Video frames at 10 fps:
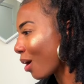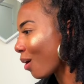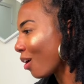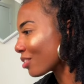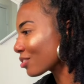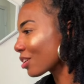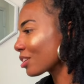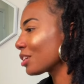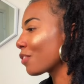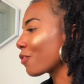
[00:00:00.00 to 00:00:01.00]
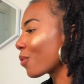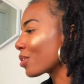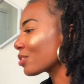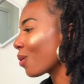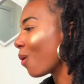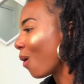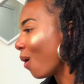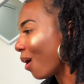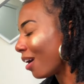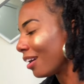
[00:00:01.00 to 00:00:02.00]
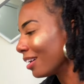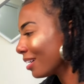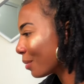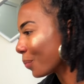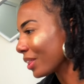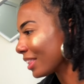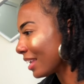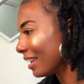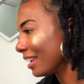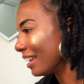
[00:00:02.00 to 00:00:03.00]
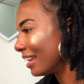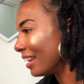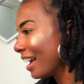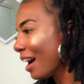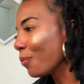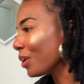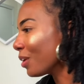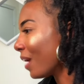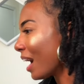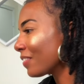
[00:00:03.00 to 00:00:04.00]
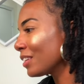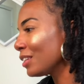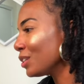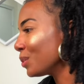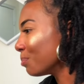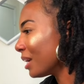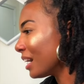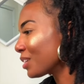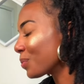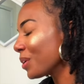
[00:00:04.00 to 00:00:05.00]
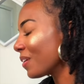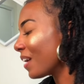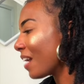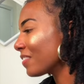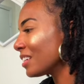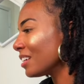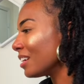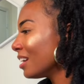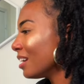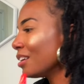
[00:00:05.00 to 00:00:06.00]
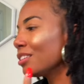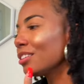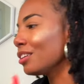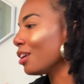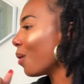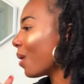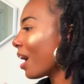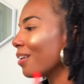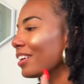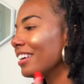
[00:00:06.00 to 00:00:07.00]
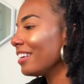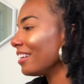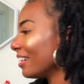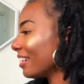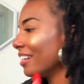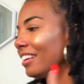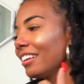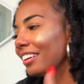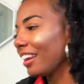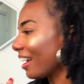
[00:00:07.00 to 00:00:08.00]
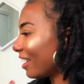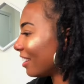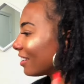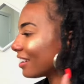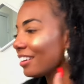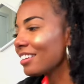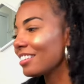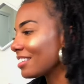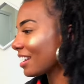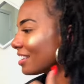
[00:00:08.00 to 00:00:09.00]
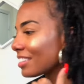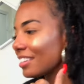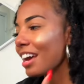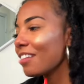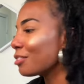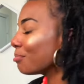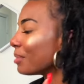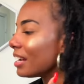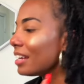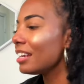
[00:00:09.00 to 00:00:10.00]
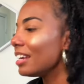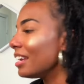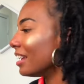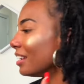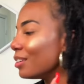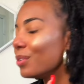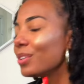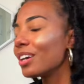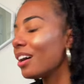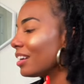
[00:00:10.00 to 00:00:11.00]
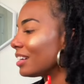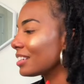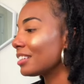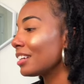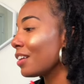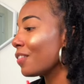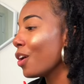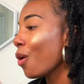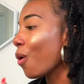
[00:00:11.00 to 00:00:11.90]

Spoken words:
are all searching for, is all within. We don't have to do much. We don't have to go out here like chasing after money and doing all this stuff.